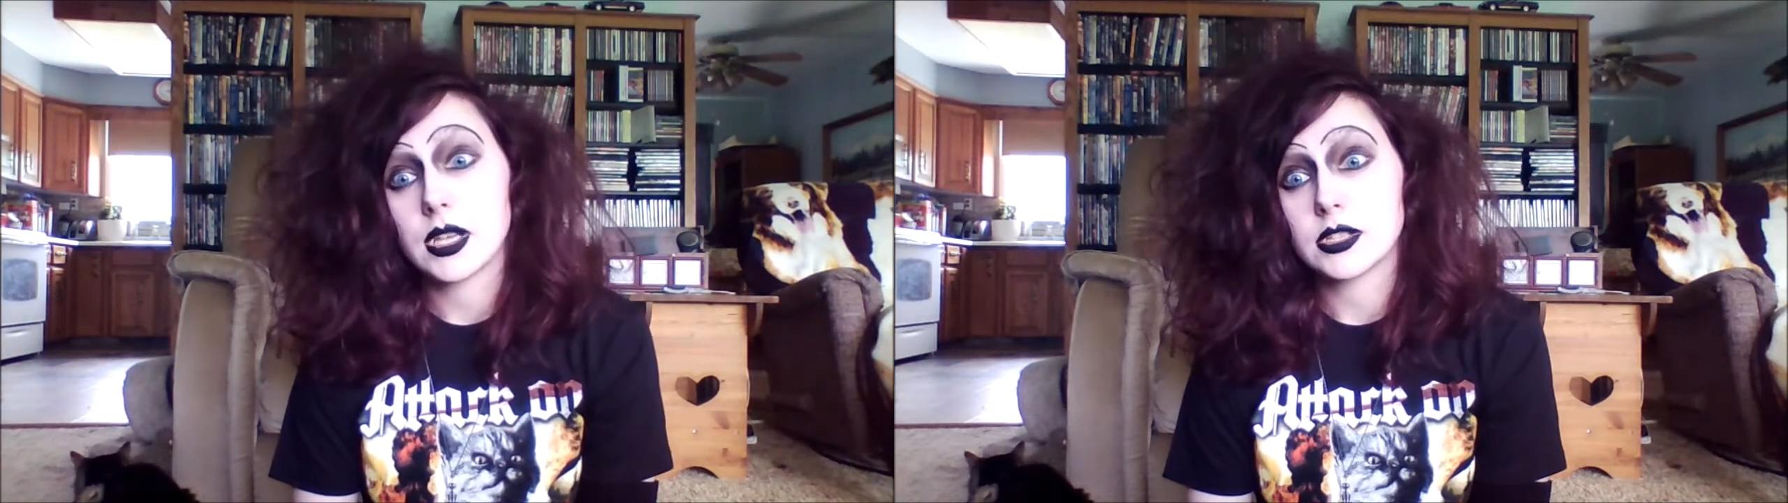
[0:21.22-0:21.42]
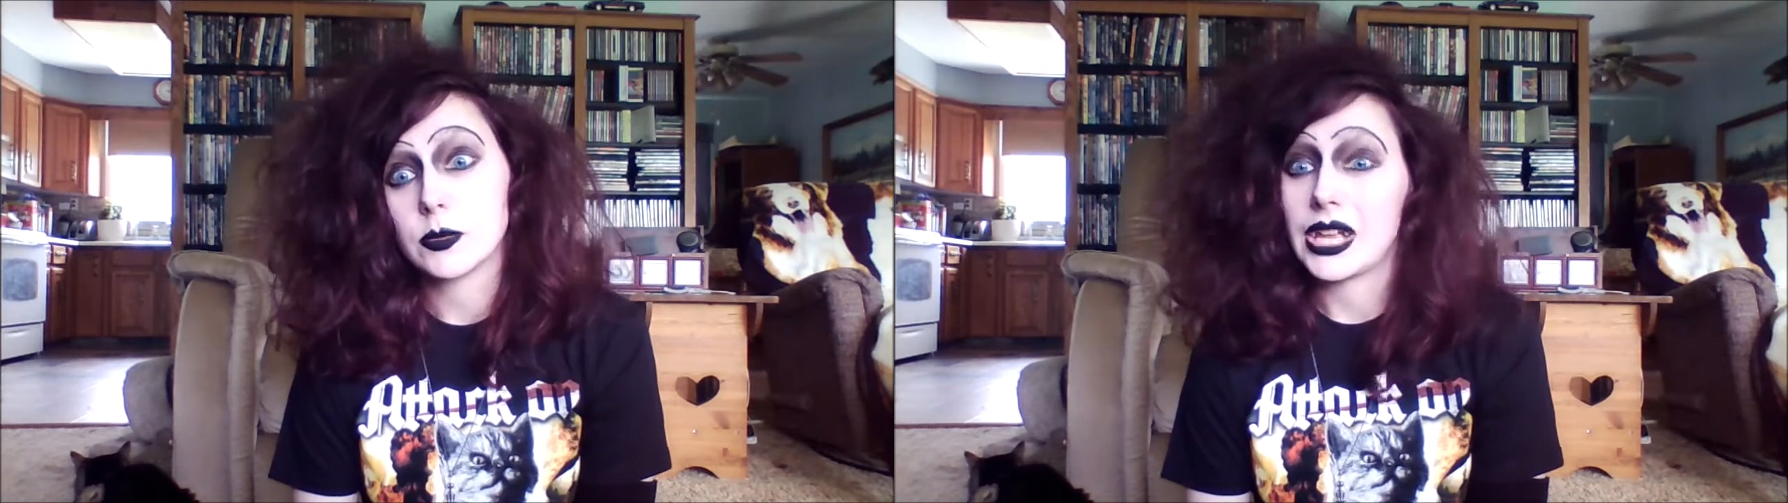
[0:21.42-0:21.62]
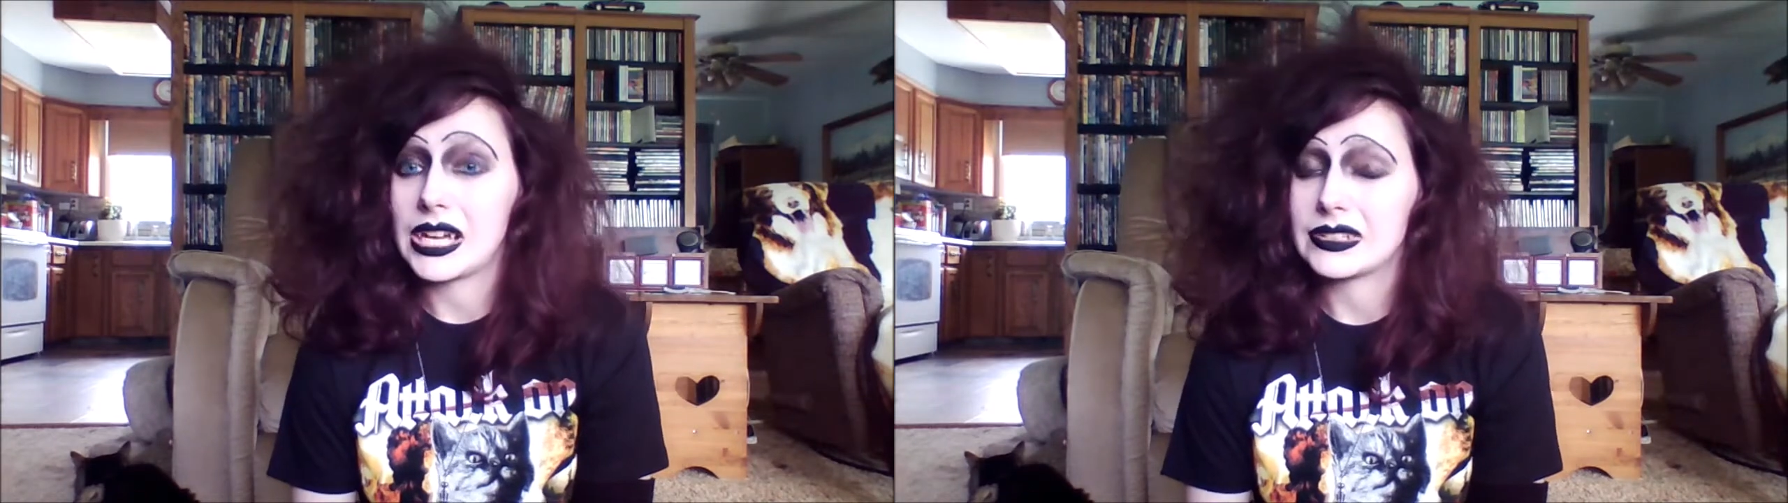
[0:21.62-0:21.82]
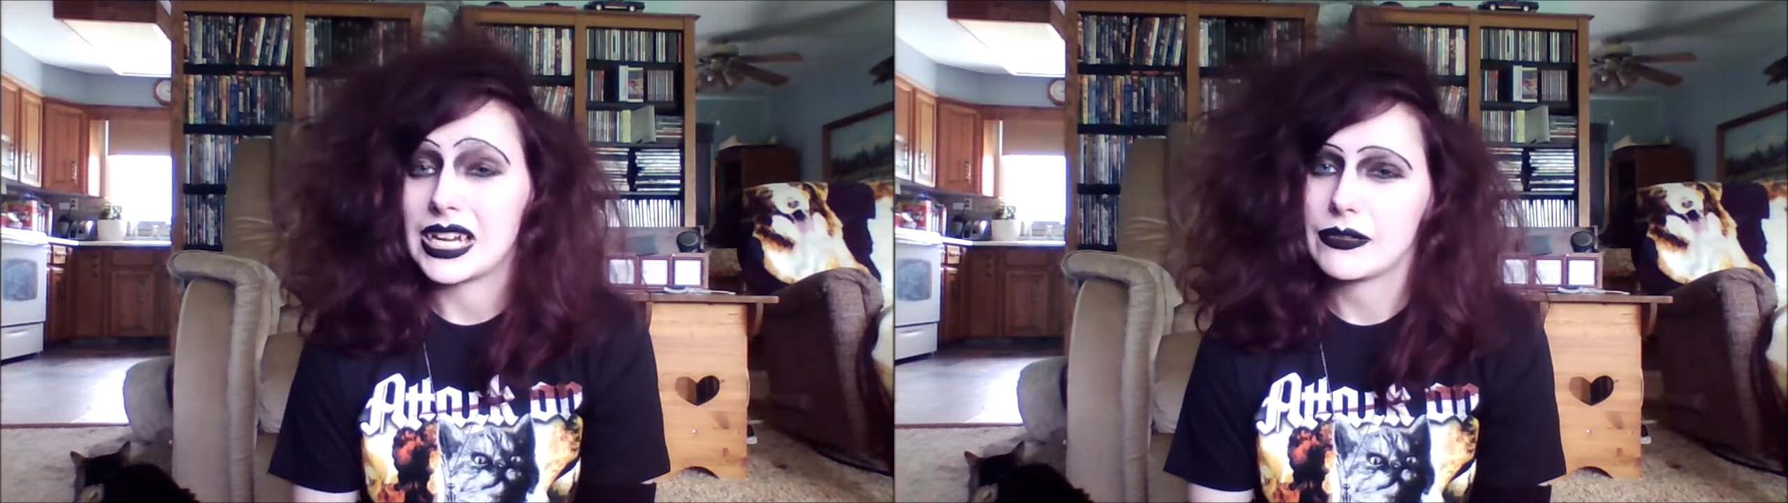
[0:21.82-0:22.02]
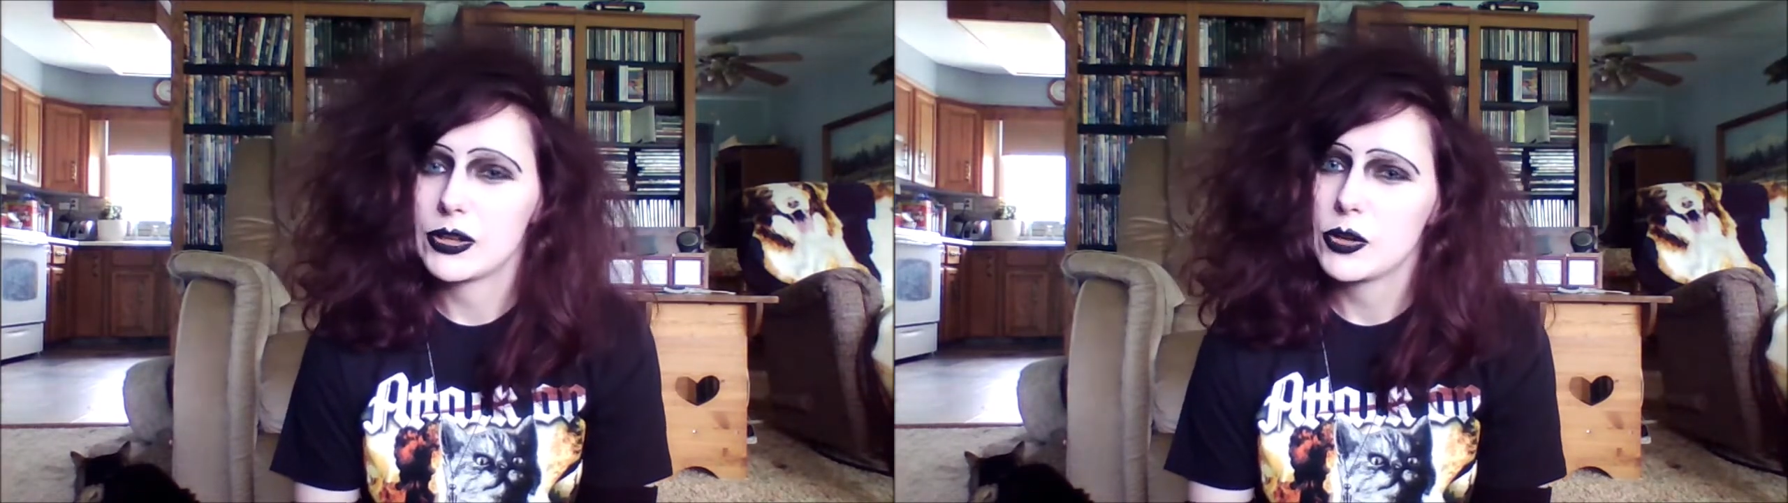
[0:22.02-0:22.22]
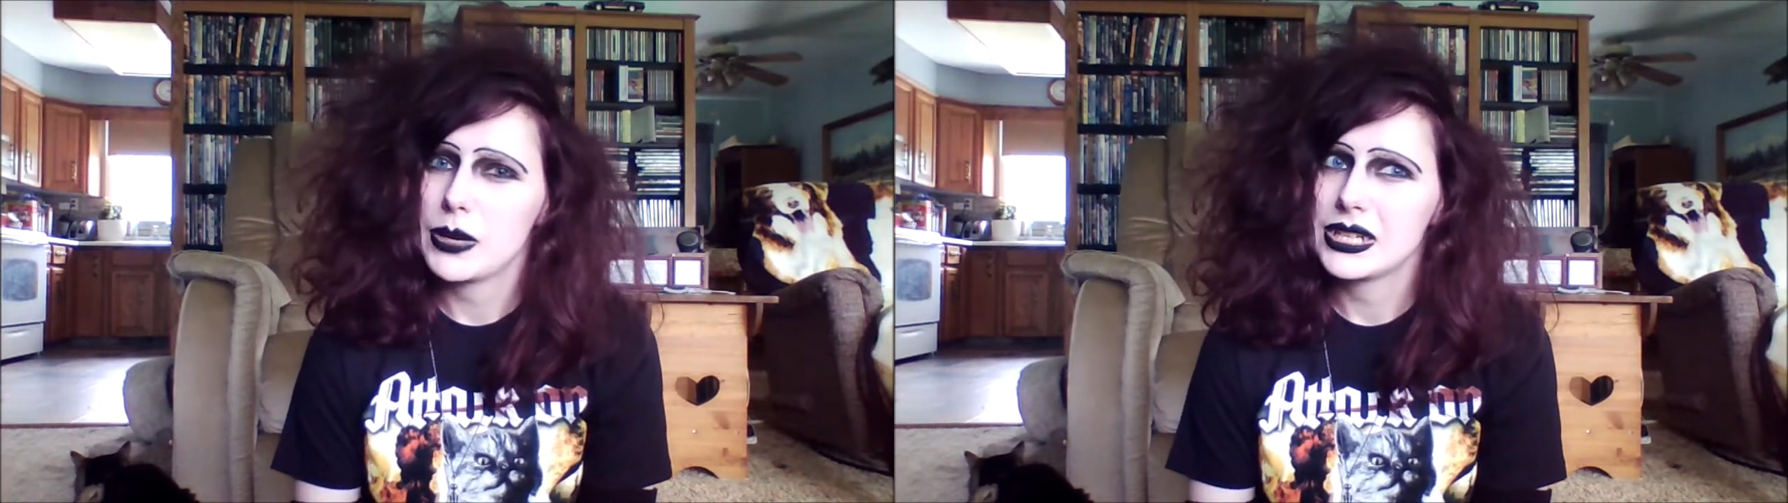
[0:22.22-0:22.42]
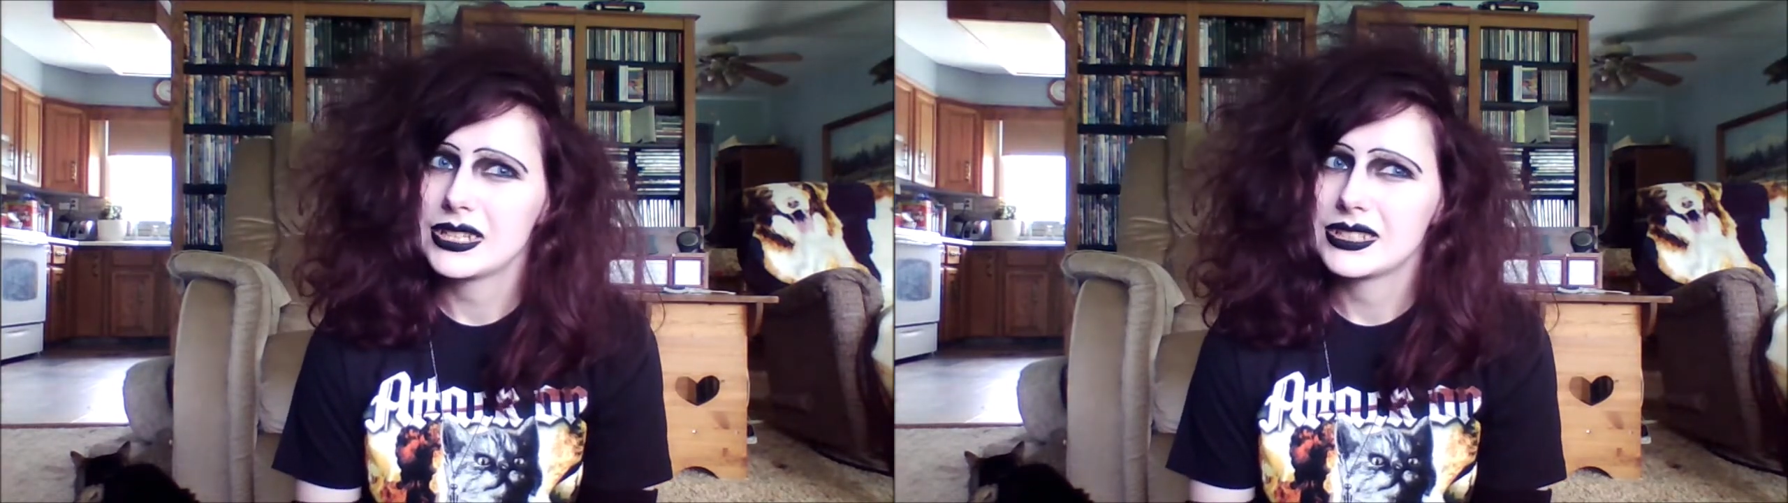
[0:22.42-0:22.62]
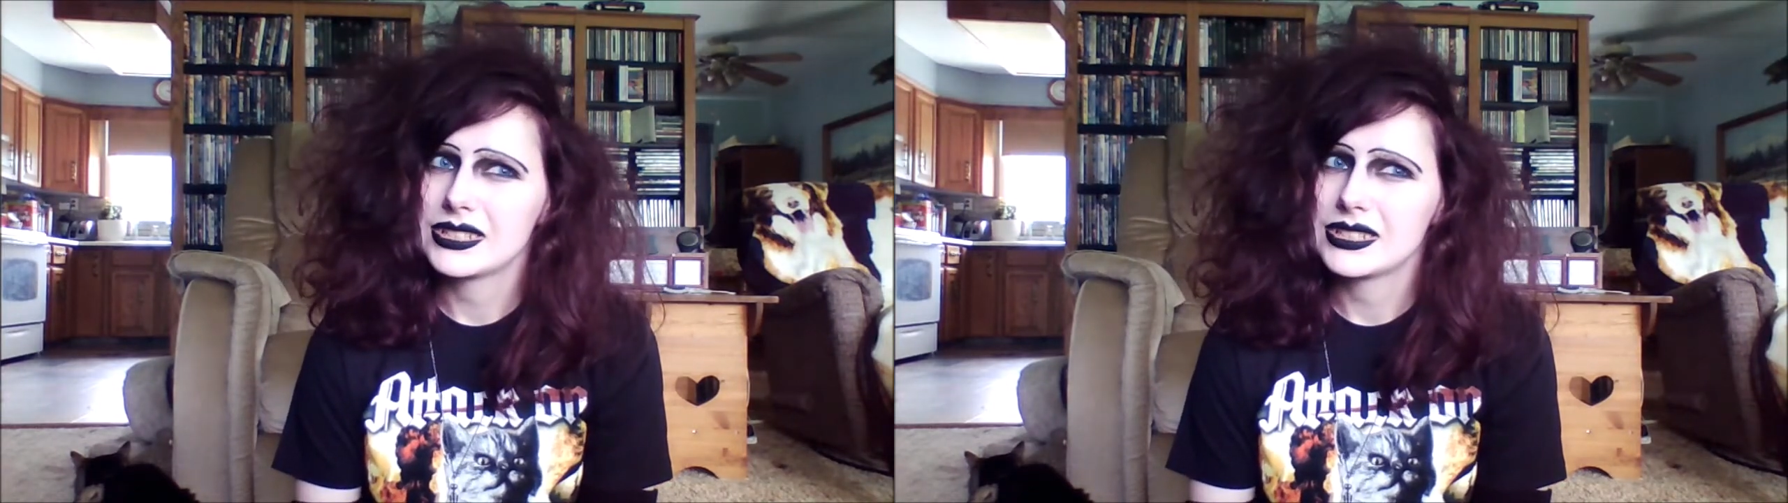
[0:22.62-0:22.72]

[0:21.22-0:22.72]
things you will have to have that you might not